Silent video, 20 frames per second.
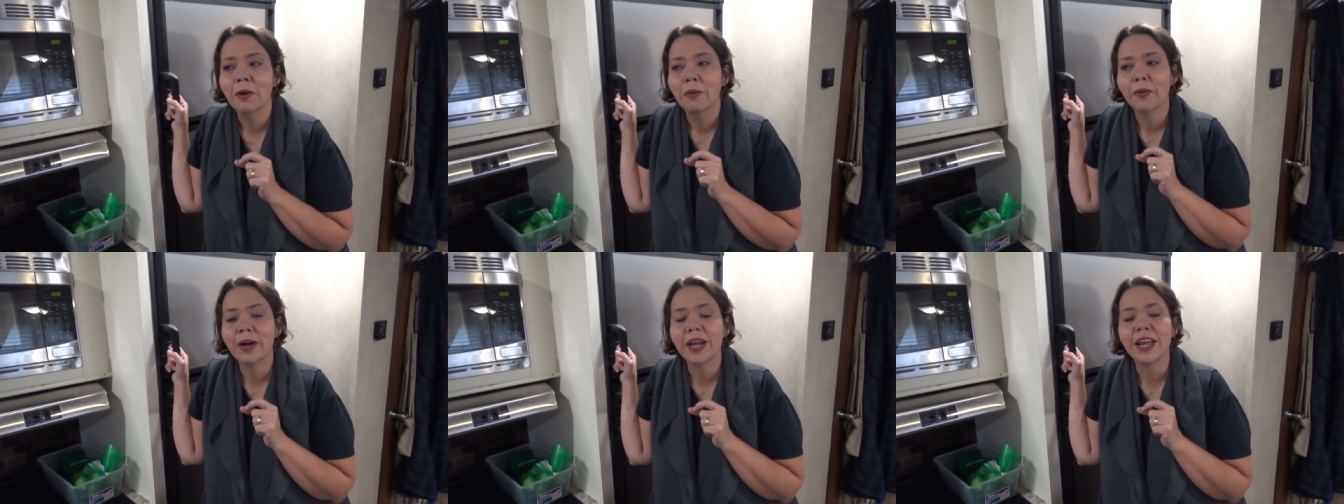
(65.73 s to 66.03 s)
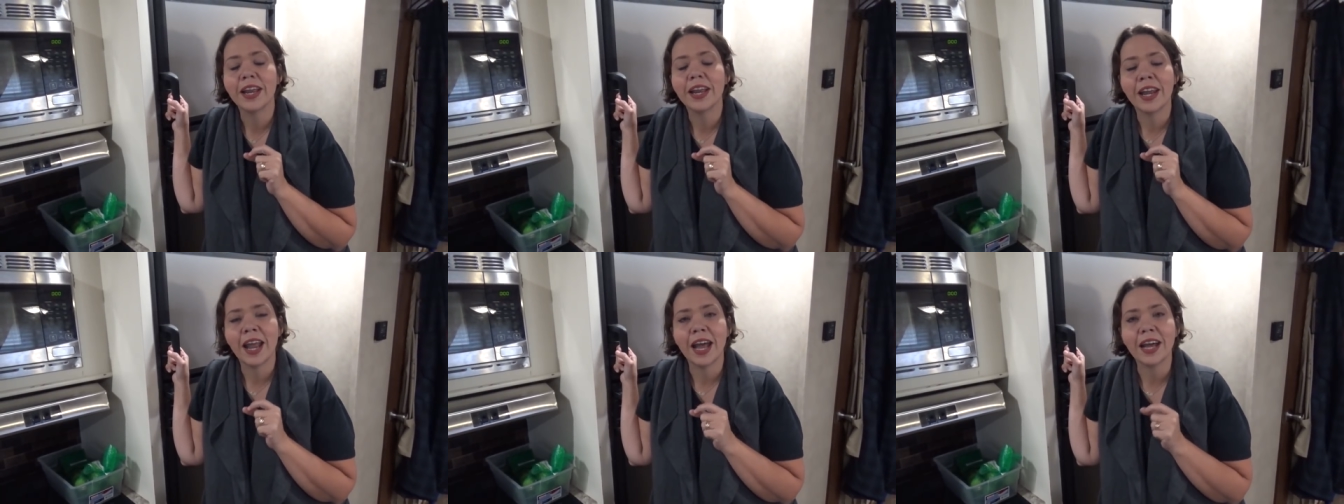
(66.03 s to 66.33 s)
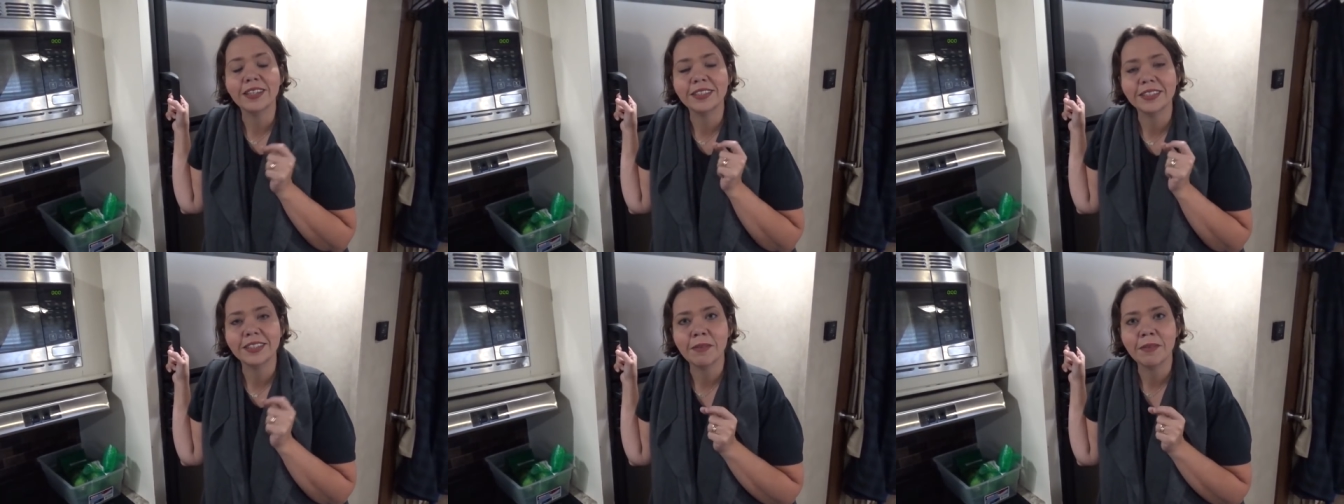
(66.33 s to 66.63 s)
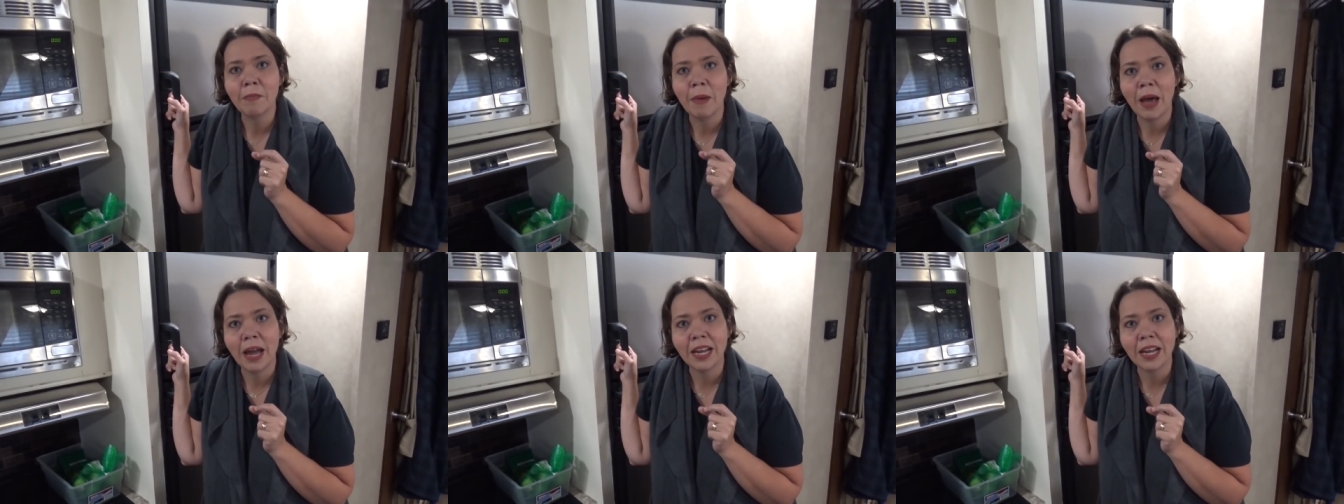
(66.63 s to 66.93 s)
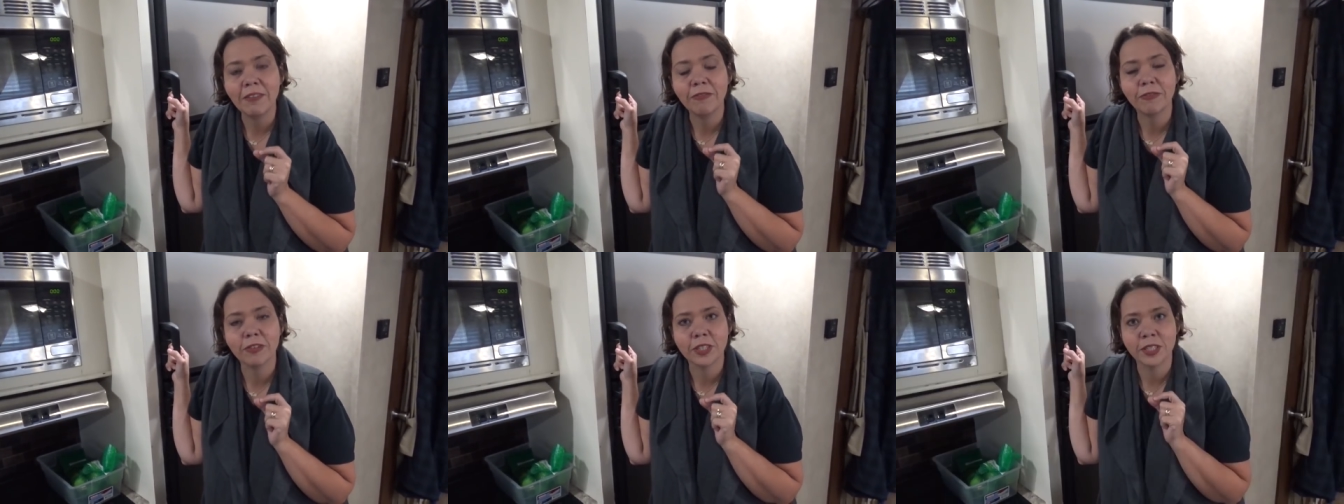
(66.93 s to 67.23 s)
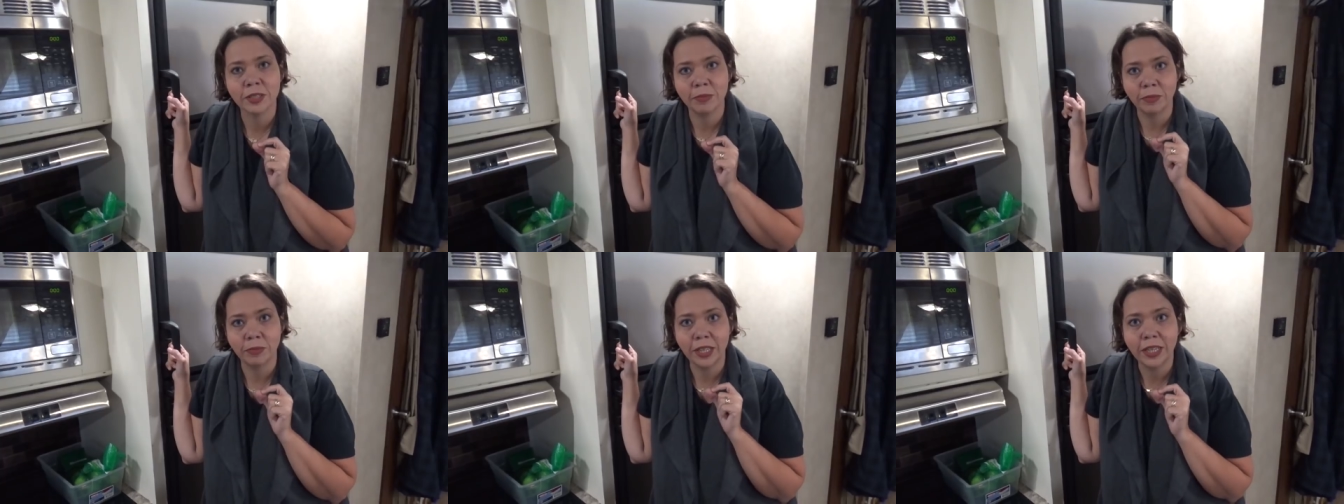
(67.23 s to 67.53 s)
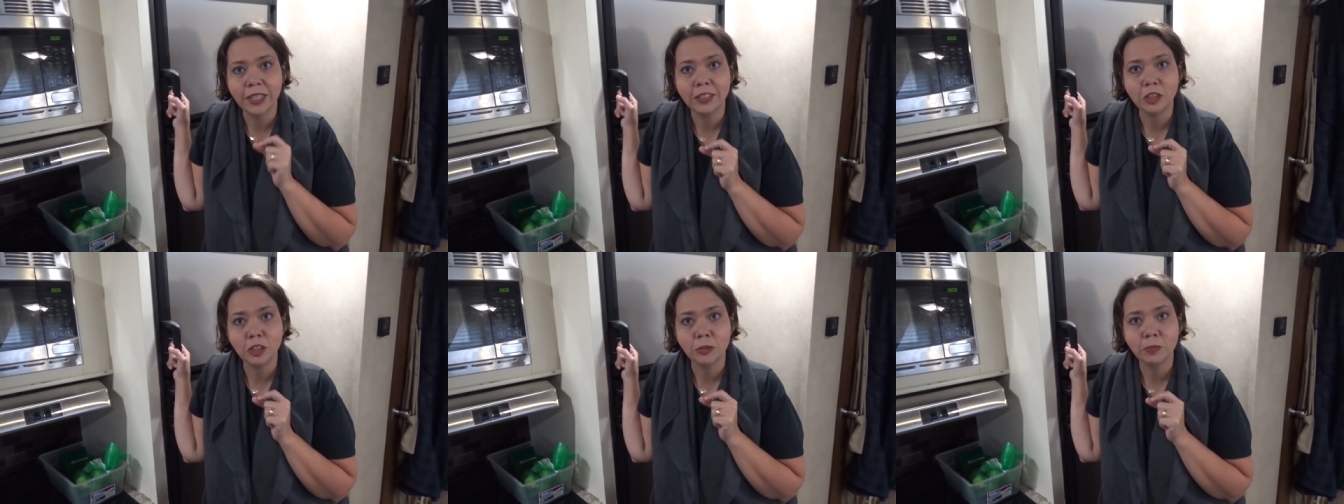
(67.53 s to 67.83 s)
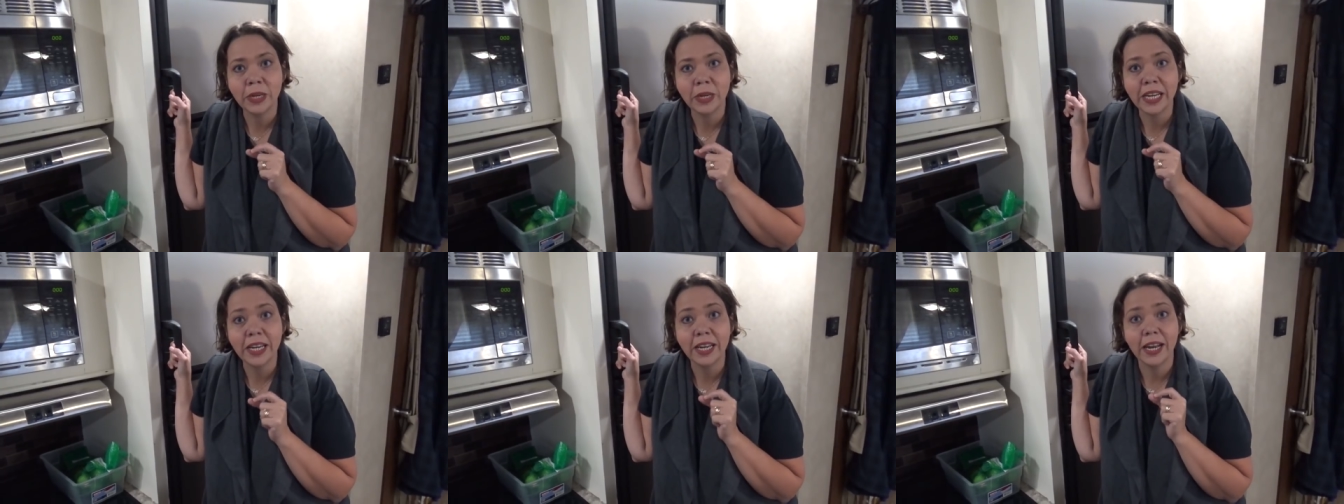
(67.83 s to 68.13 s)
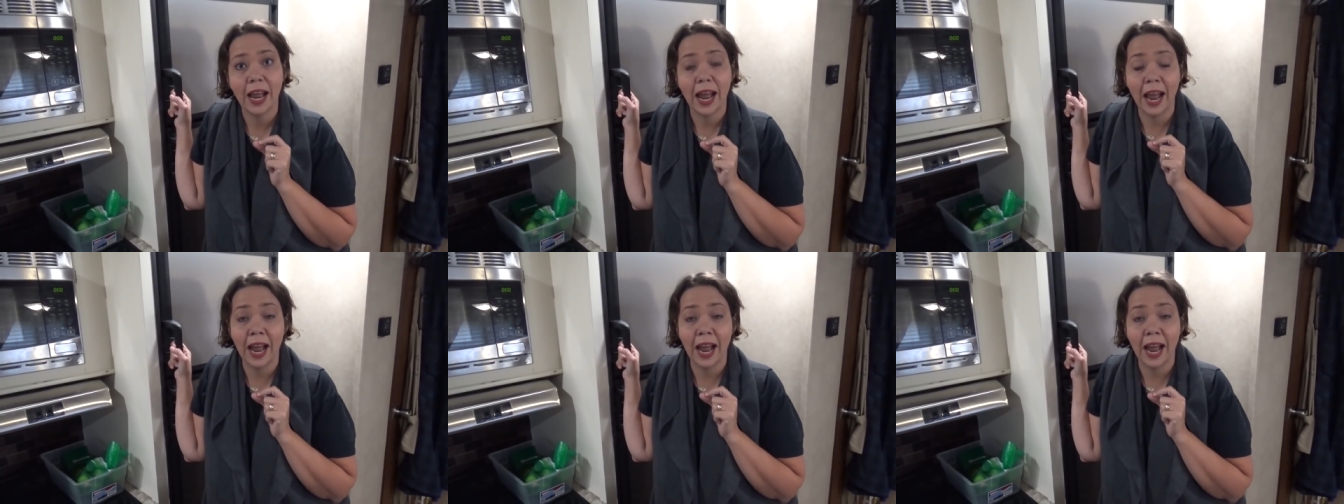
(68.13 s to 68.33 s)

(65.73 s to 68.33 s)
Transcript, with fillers: went and asked somebody for some lunch meat